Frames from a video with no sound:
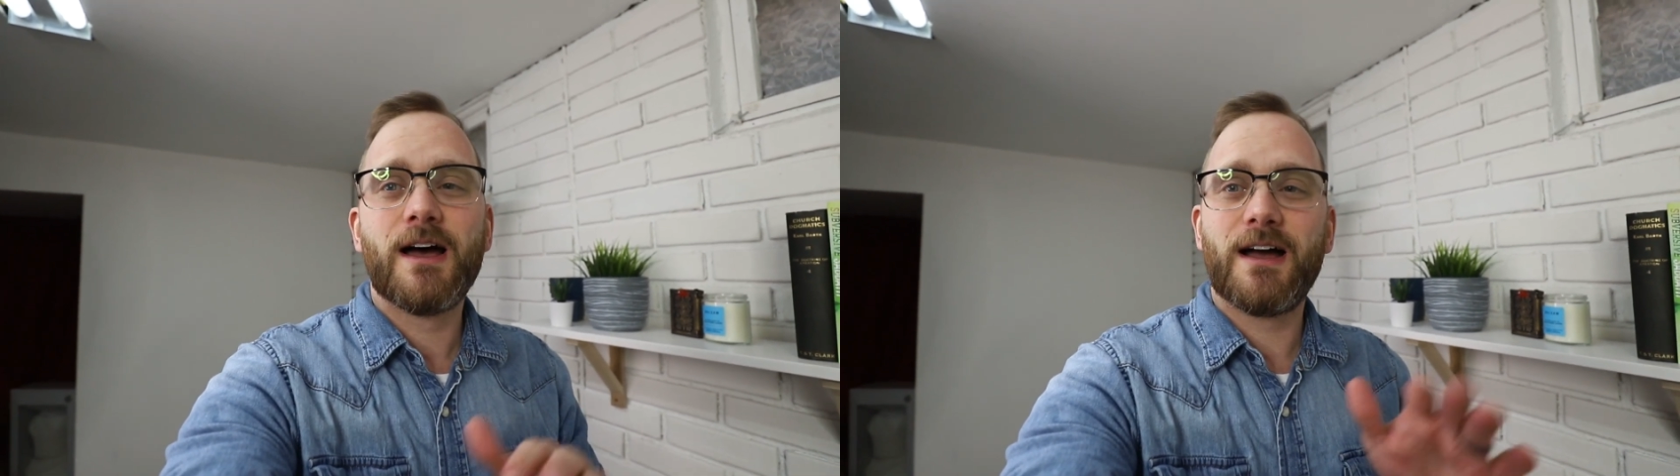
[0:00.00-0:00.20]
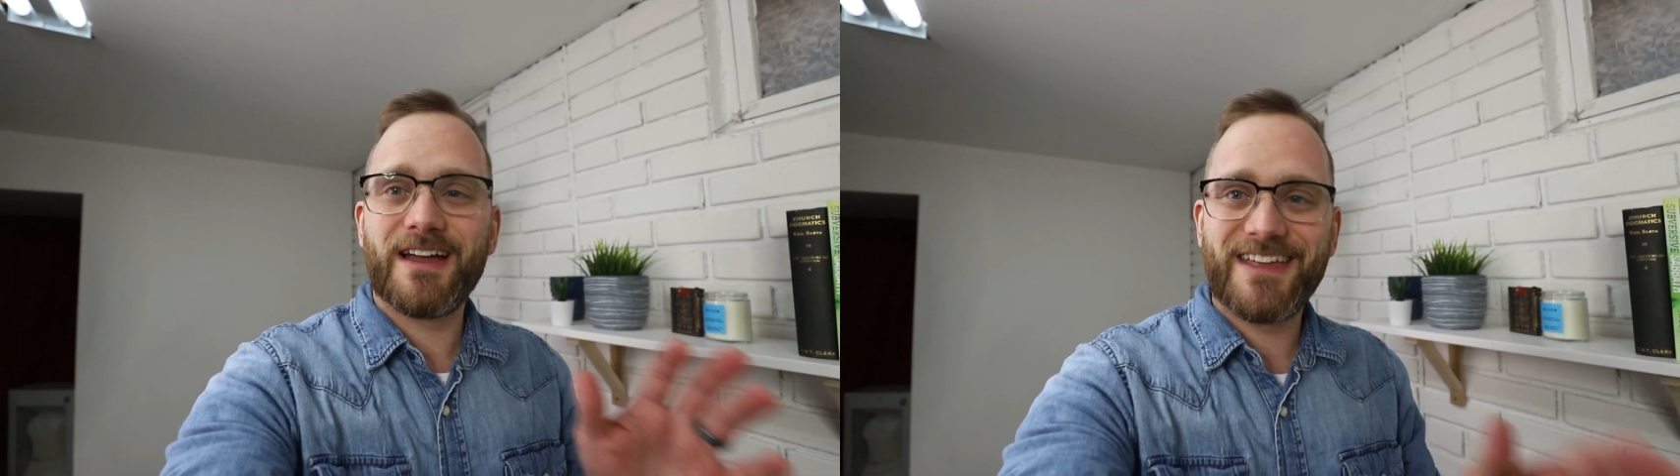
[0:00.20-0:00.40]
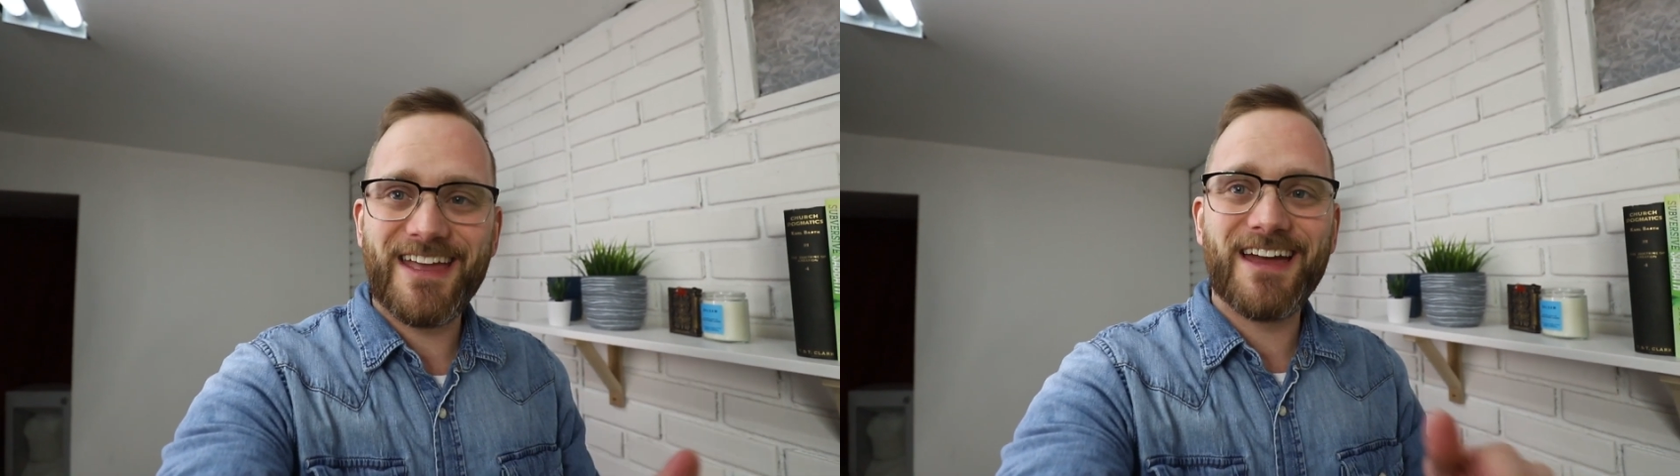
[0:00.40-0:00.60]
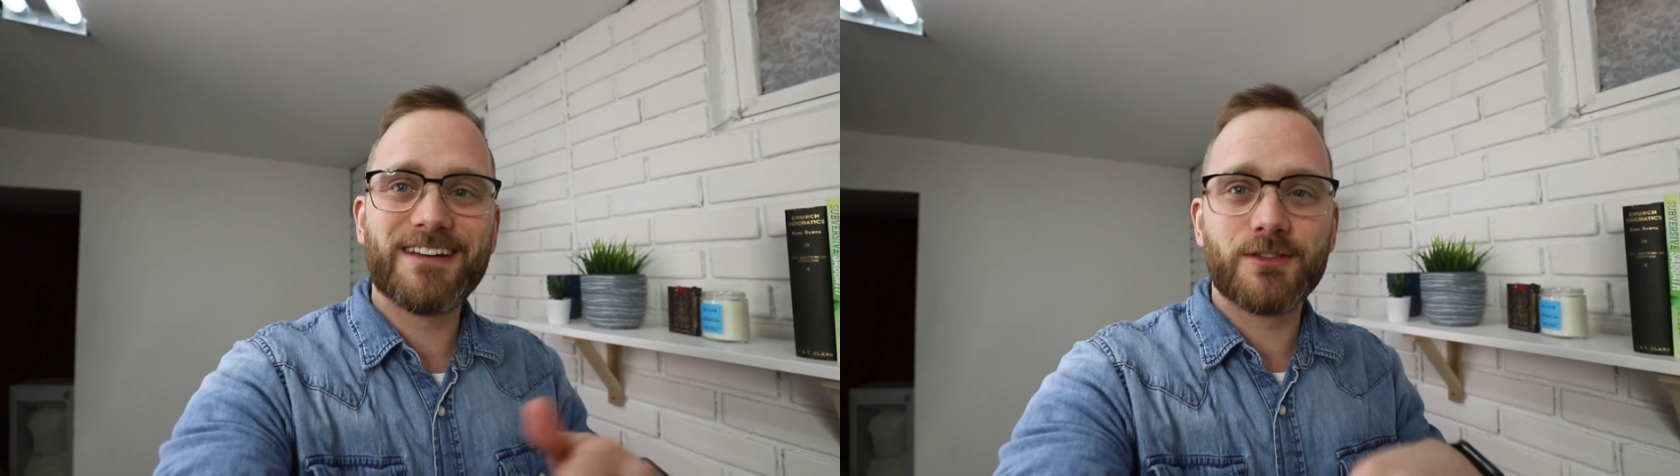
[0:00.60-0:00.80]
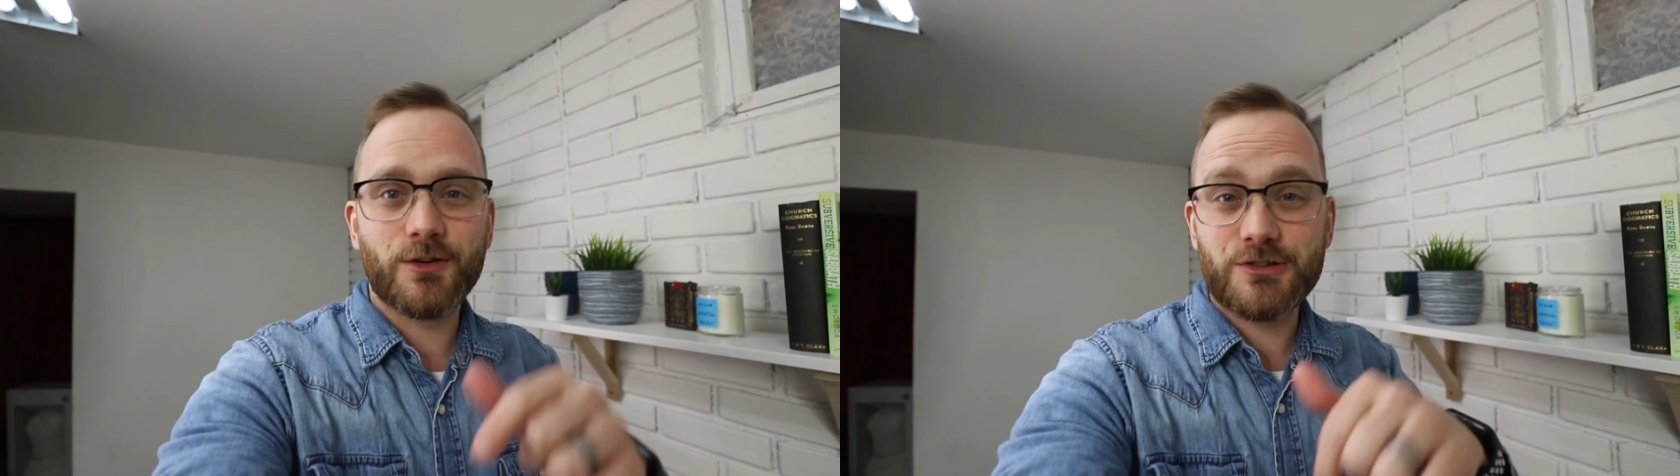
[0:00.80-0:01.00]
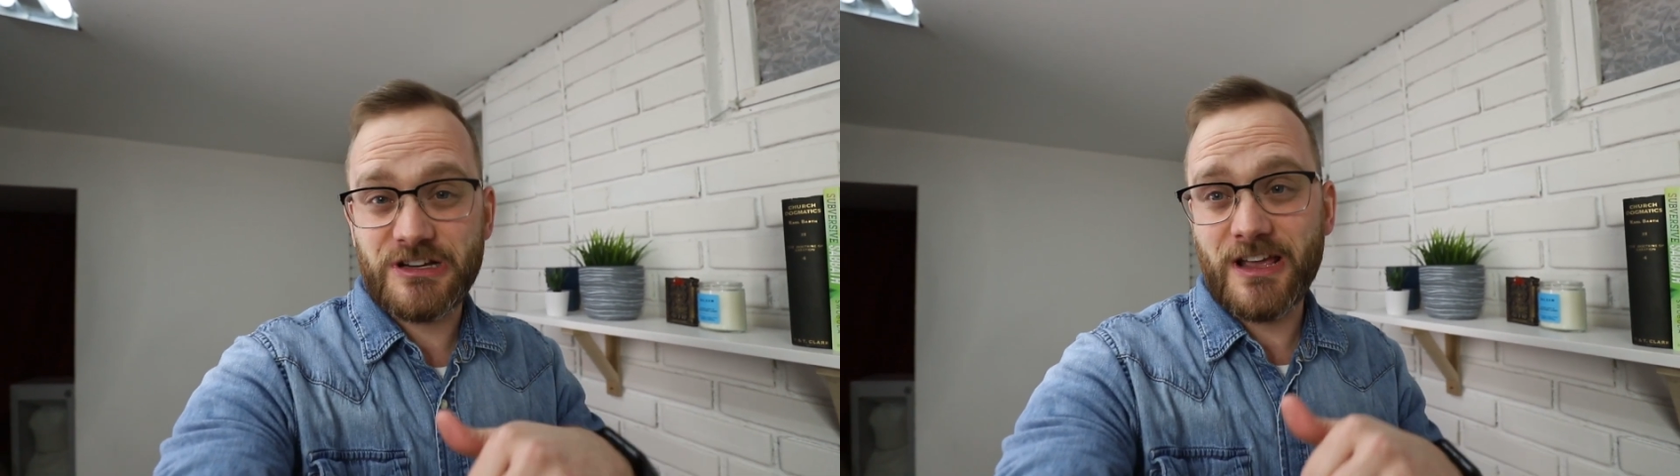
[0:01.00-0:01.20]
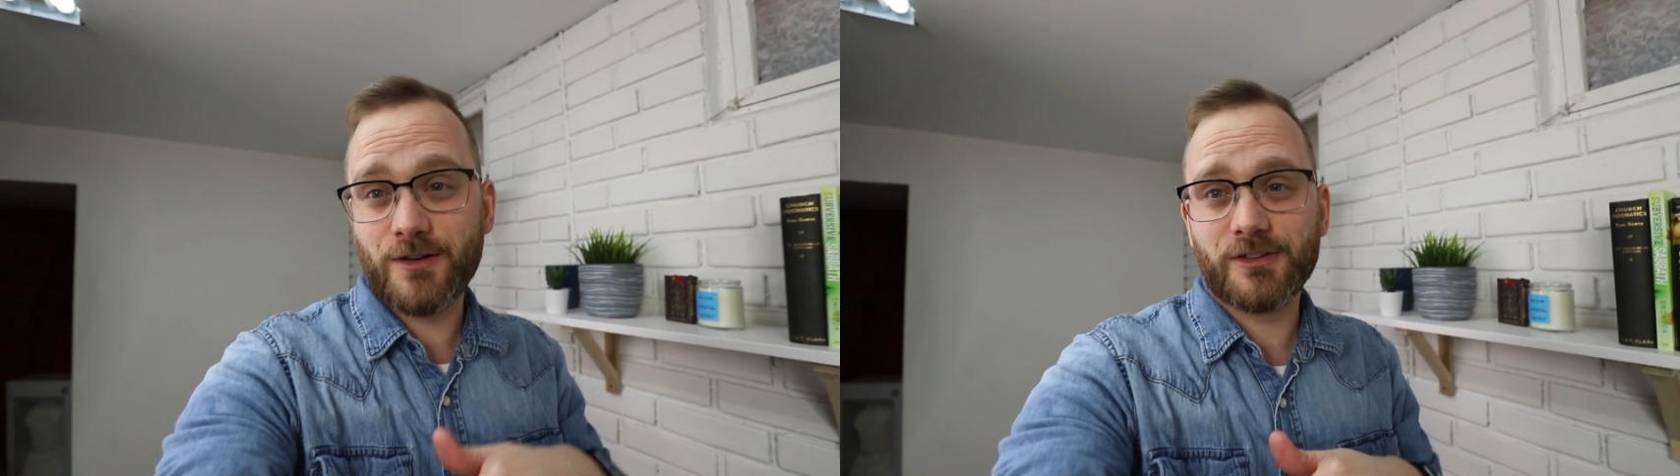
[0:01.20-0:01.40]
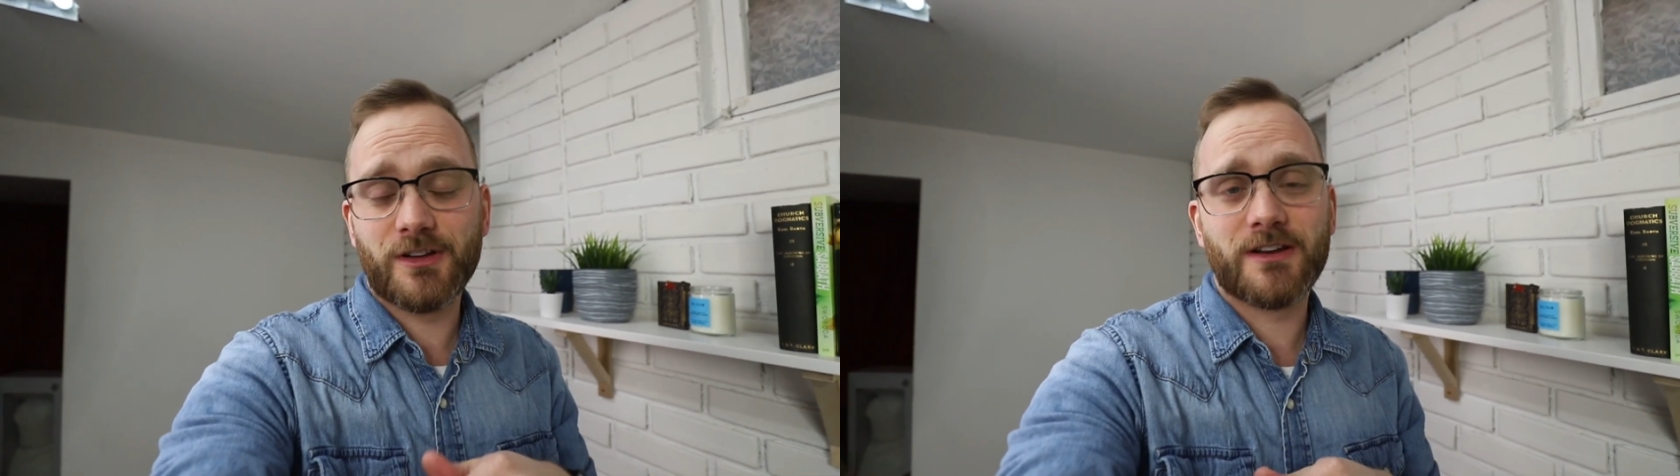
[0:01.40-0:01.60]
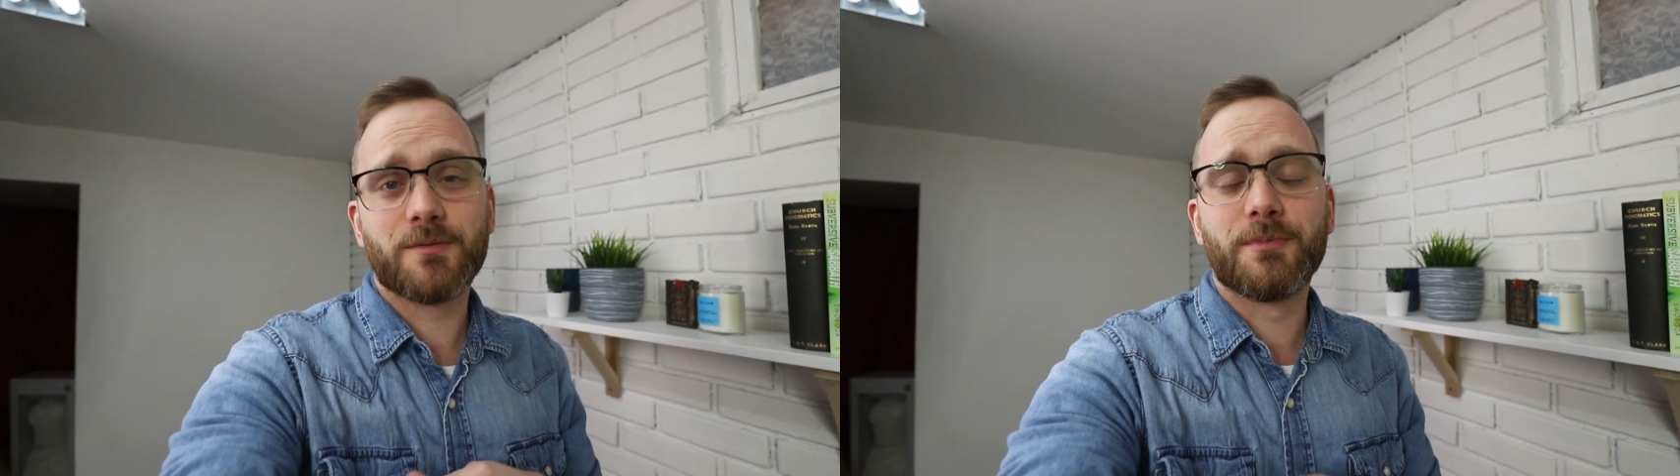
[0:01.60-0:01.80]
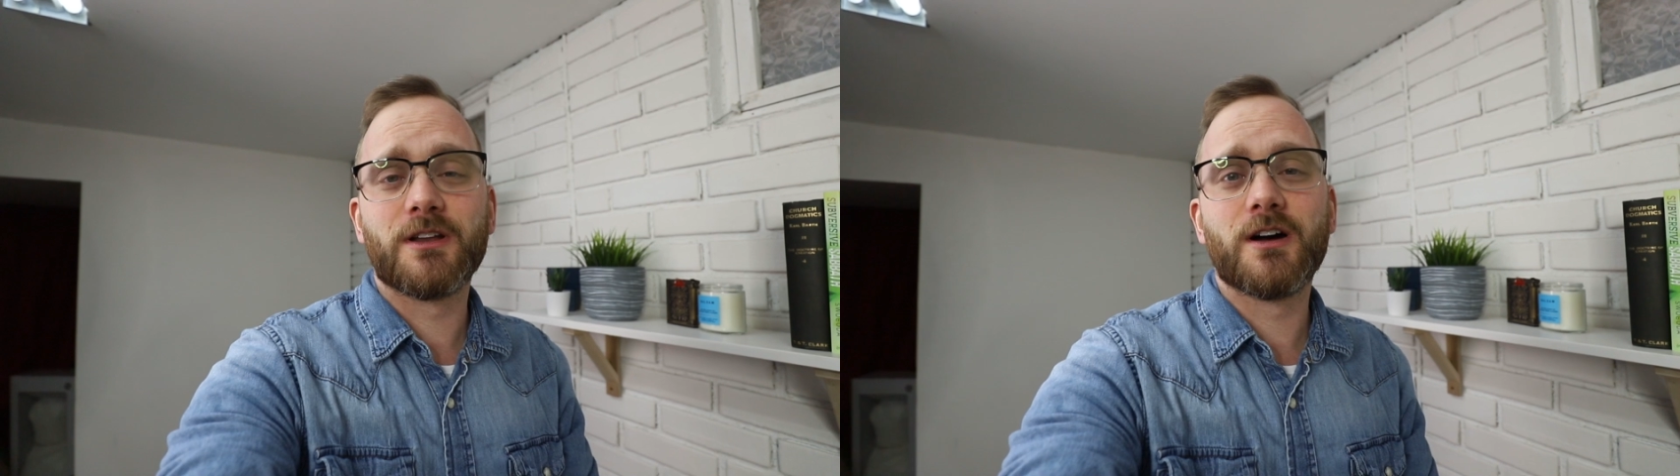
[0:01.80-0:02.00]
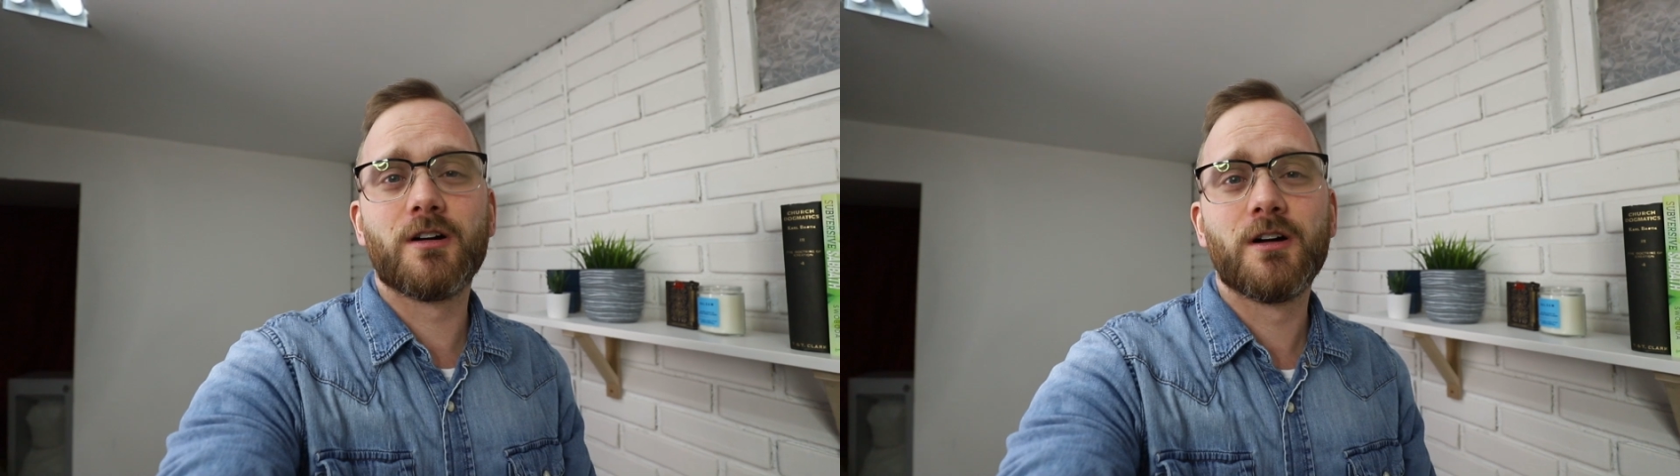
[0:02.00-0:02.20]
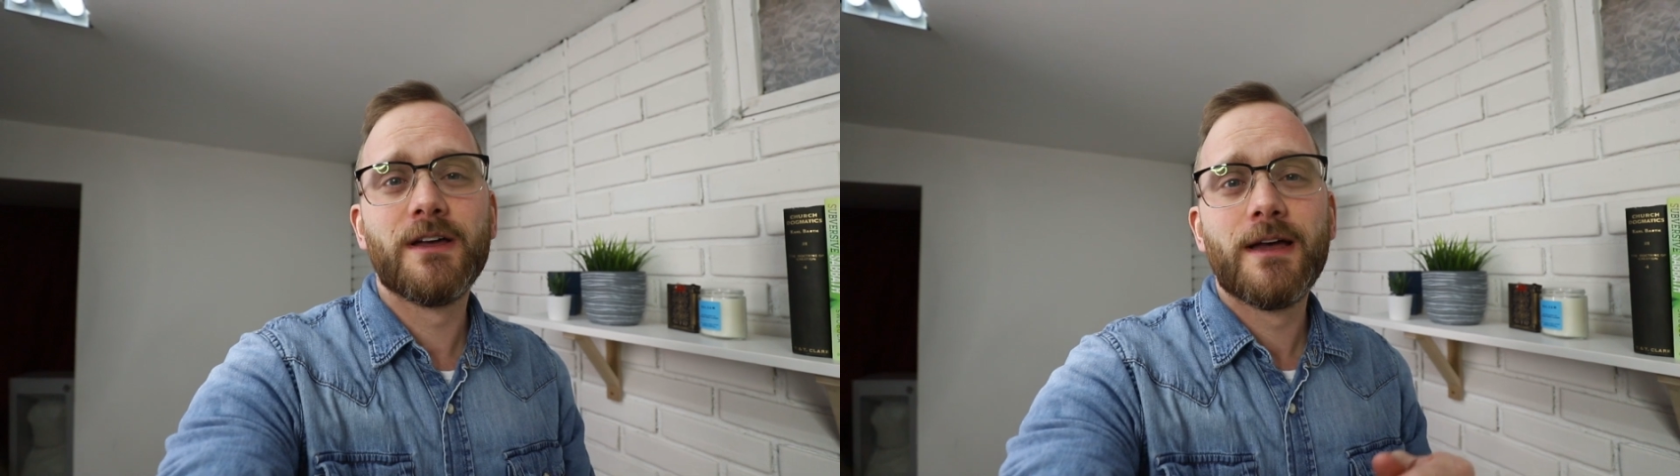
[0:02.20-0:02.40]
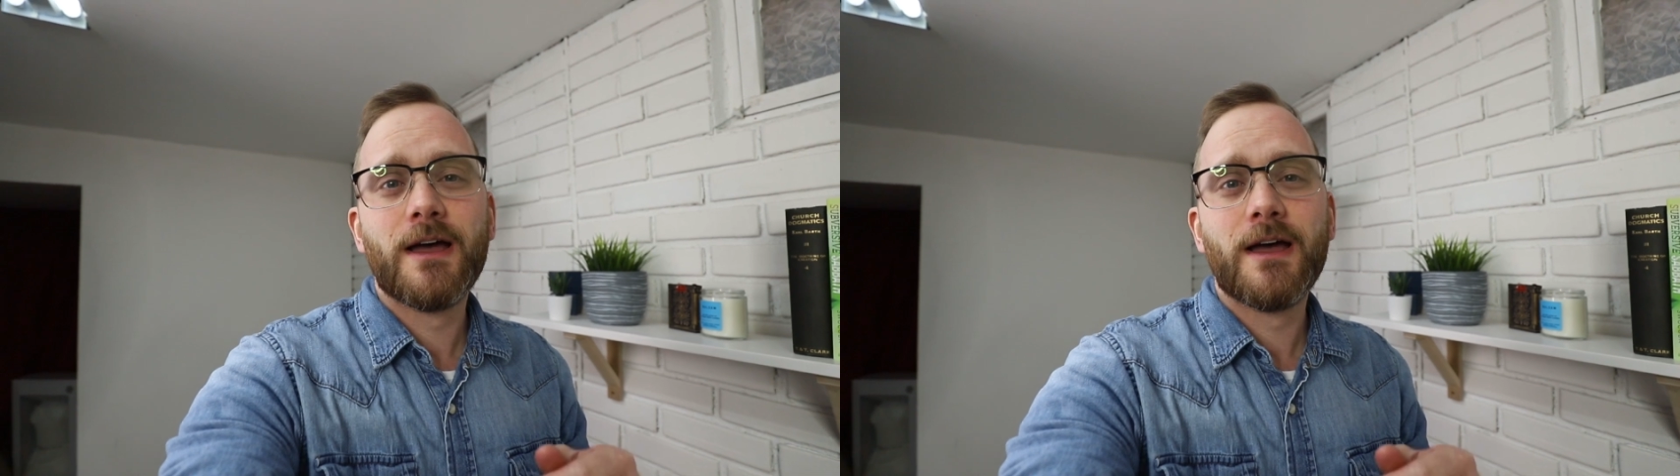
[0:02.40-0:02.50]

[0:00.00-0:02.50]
again, in those channels linked below.